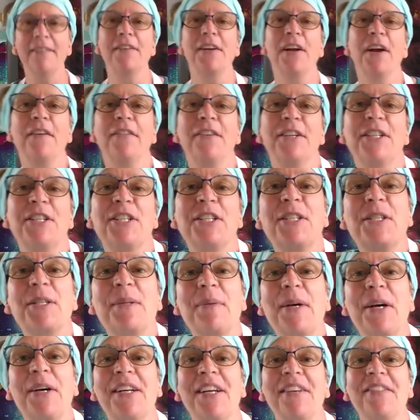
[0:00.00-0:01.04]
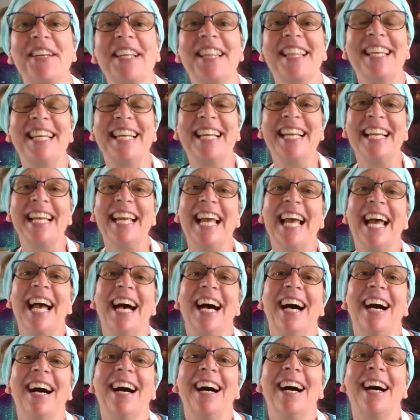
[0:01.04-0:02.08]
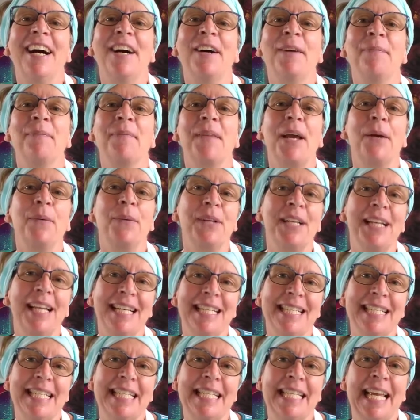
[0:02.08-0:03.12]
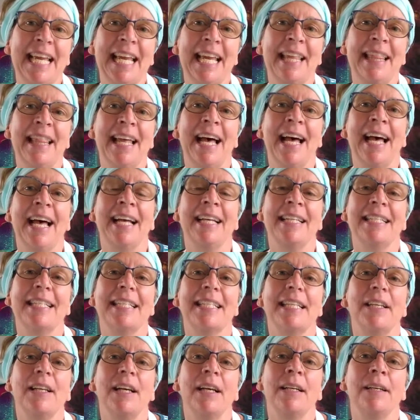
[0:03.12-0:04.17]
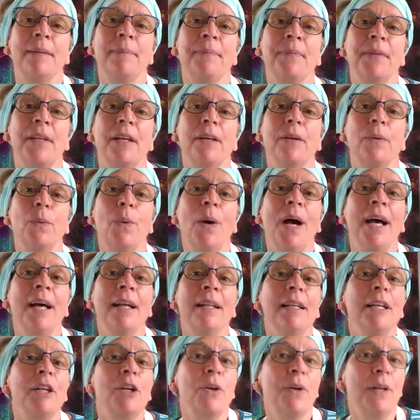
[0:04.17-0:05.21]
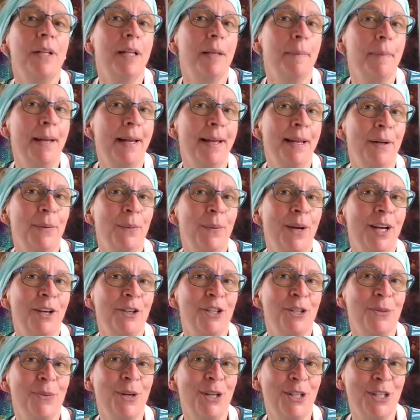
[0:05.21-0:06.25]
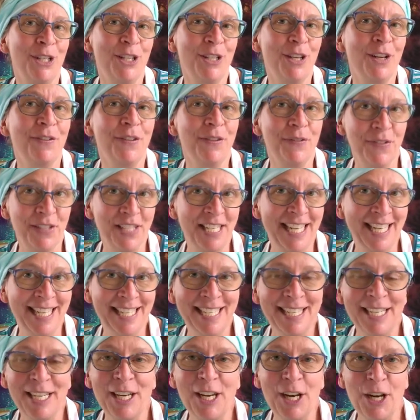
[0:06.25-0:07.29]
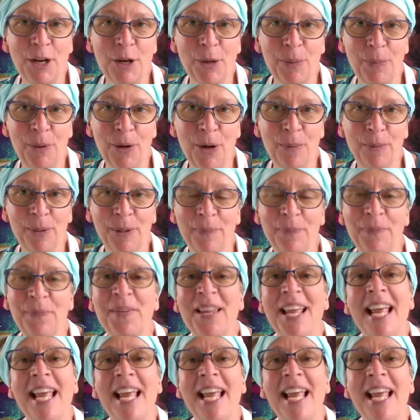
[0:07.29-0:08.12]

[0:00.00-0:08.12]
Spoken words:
covered just about everything. I would like to say that while acrylic paint washes off of skin, no problem,